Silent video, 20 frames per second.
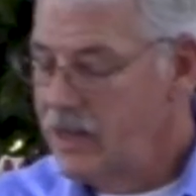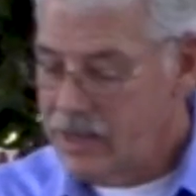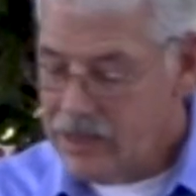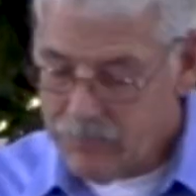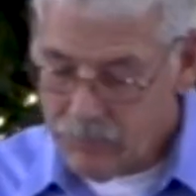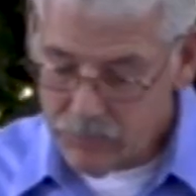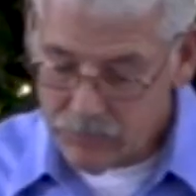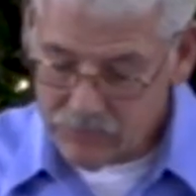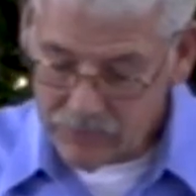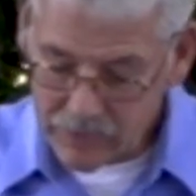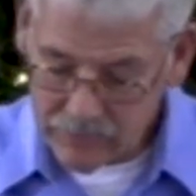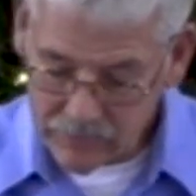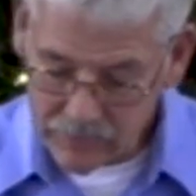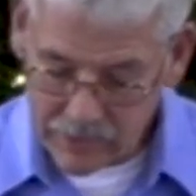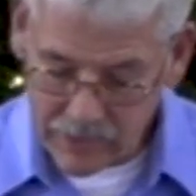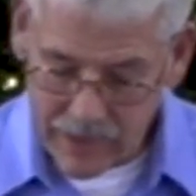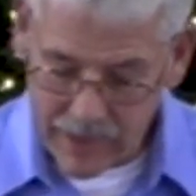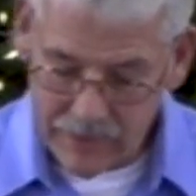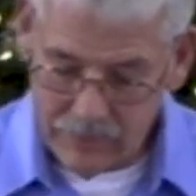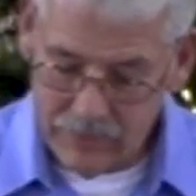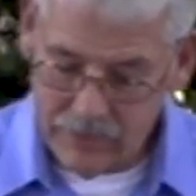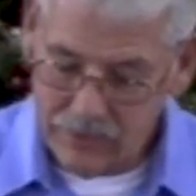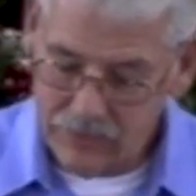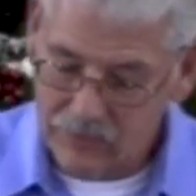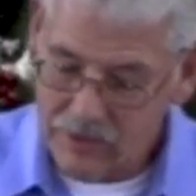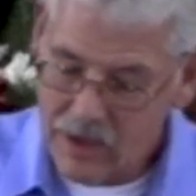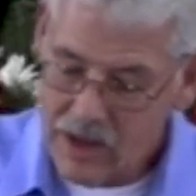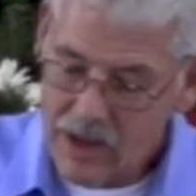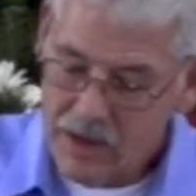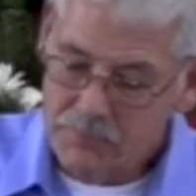Hebrews says it like
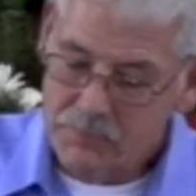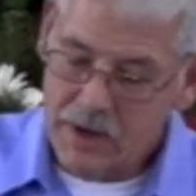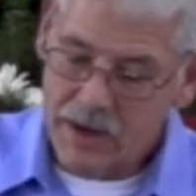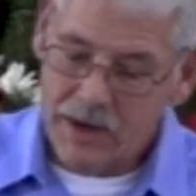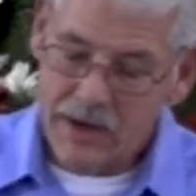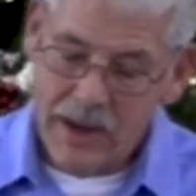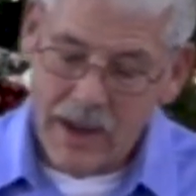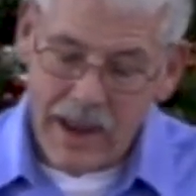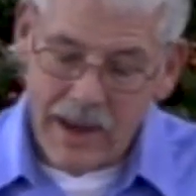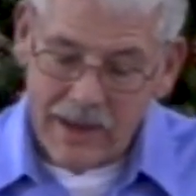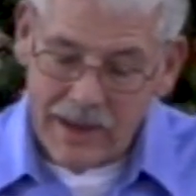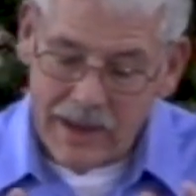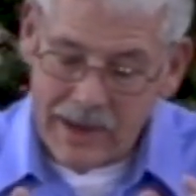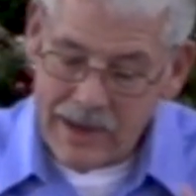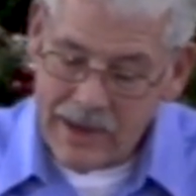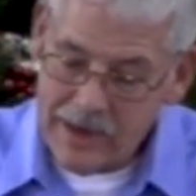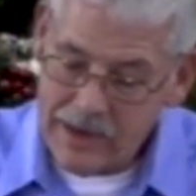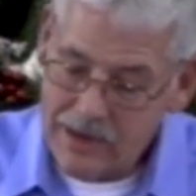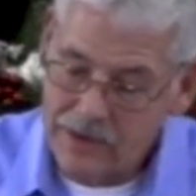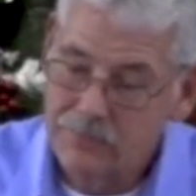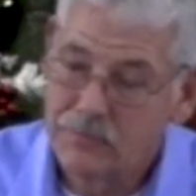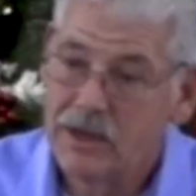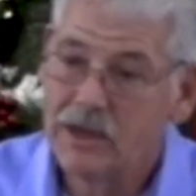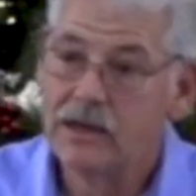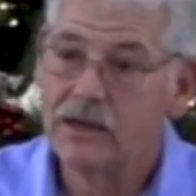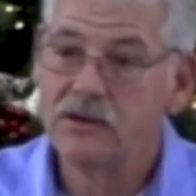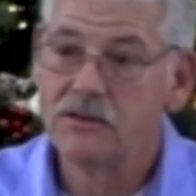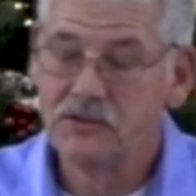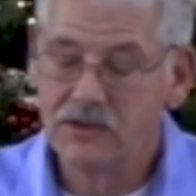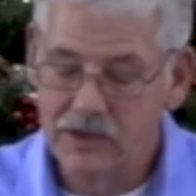this But He,
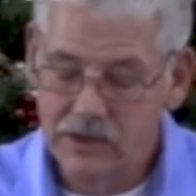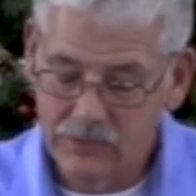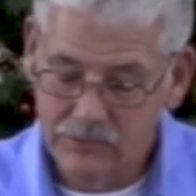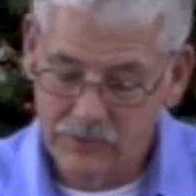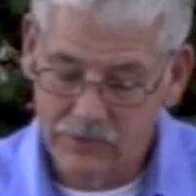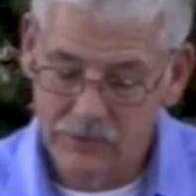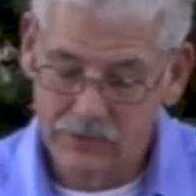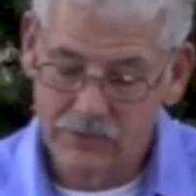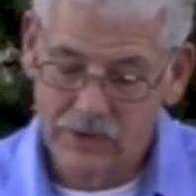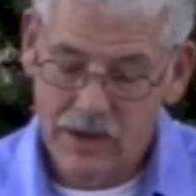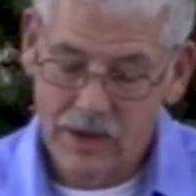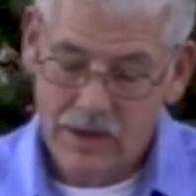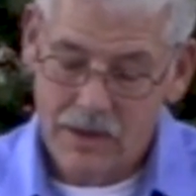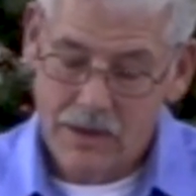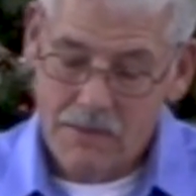meaning Jesus,